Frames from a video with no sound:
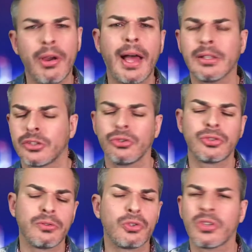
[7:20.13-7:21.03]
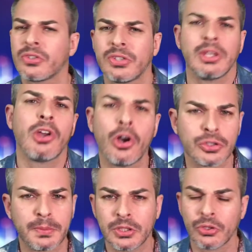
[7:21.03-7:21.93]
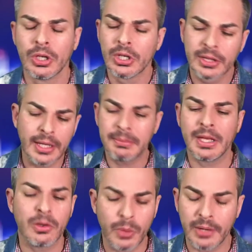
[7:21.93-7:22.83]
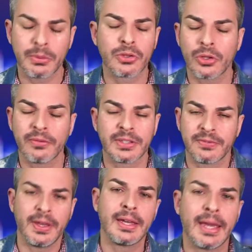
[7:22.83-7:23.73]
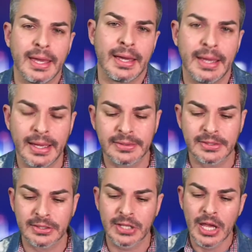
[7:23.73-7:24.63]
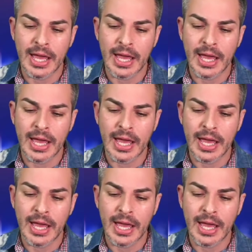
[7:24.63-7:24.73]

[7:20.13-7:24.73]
Alex, you interview the CEOs, but you let them get away with all of these vague answers.